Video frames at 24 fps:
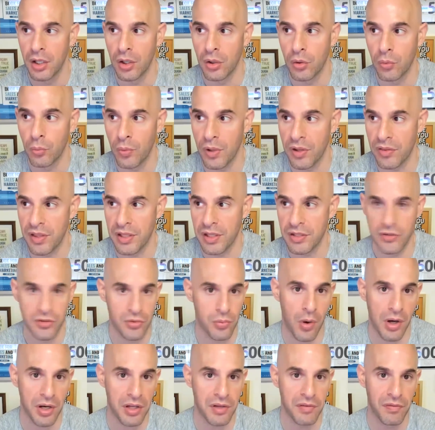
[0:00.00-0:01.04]
within
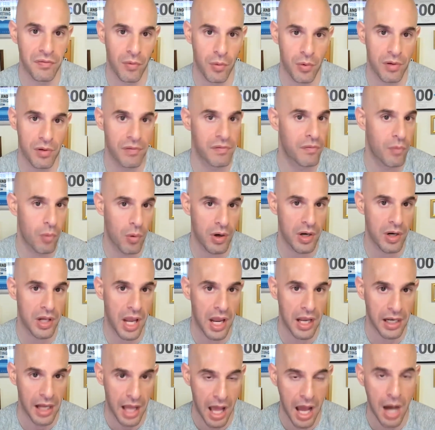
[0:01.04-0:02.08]
24 to
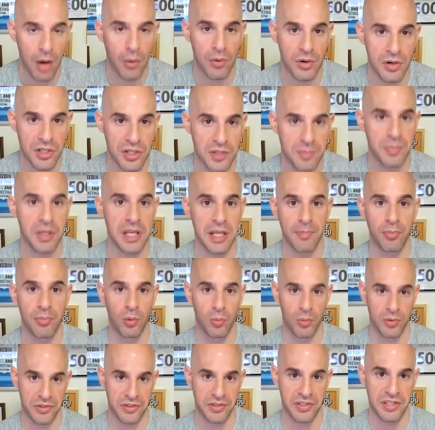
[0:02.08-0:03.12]
48 hours, people
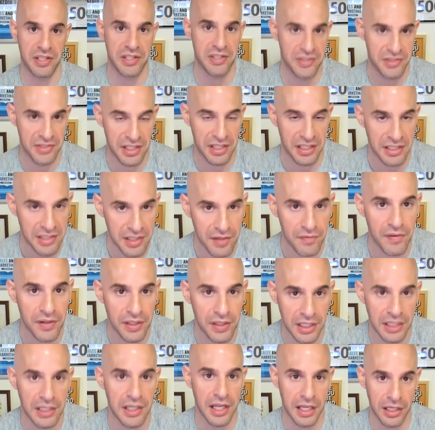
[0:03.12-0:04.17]
will see a
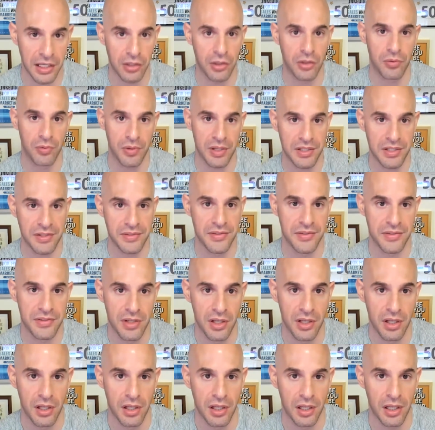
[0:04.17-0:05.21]
significant increase
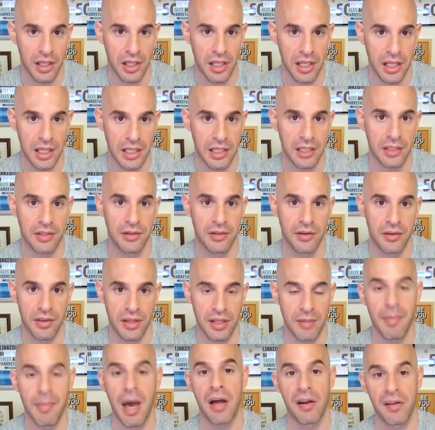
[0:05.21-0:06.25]
in the
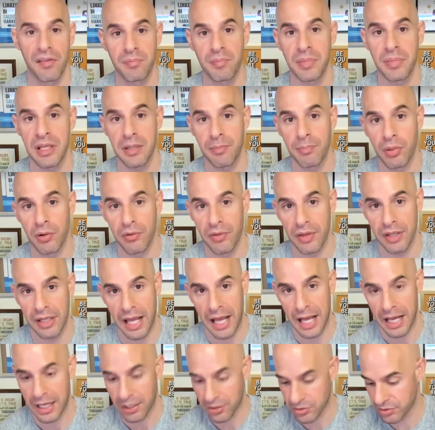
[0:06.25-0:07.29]
amount of people that
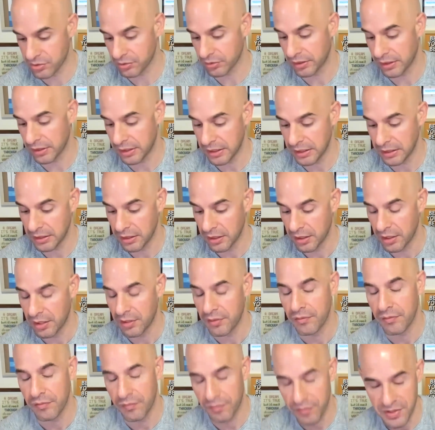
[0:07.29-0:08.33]
actually
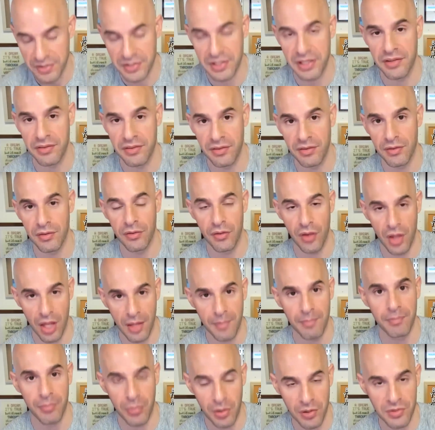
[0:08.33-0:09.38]
visit
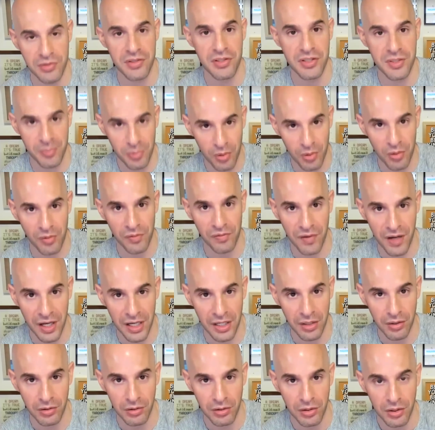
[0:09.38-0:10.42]
that person's
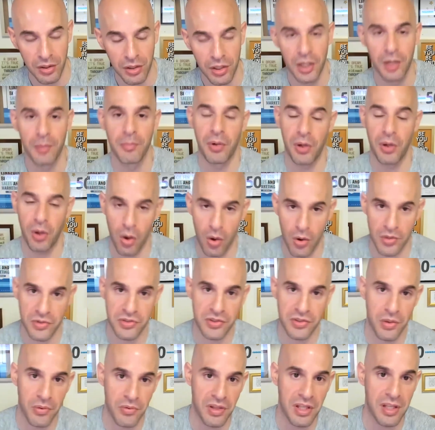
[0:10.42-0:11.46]
profile, but
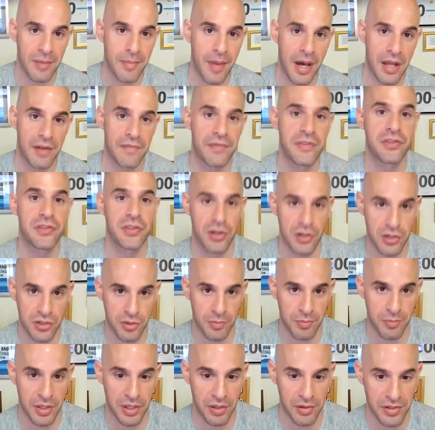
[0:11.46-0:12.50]
also the amount of search
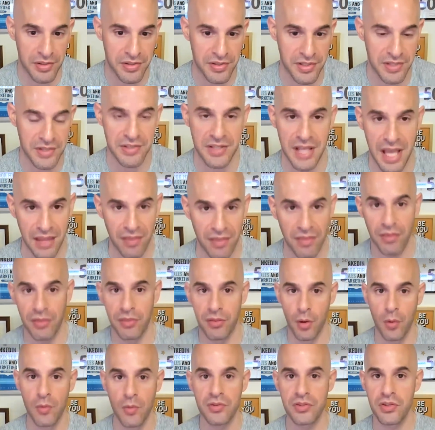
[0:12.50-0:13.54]
appearances. And
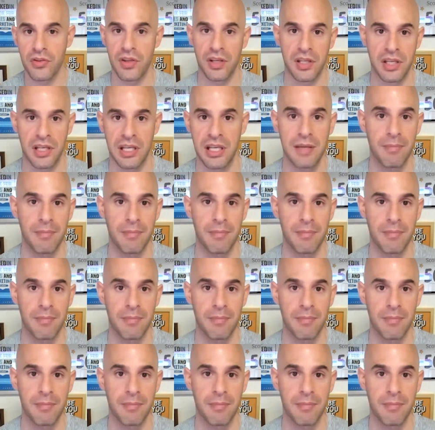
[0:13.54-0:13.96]
those are the key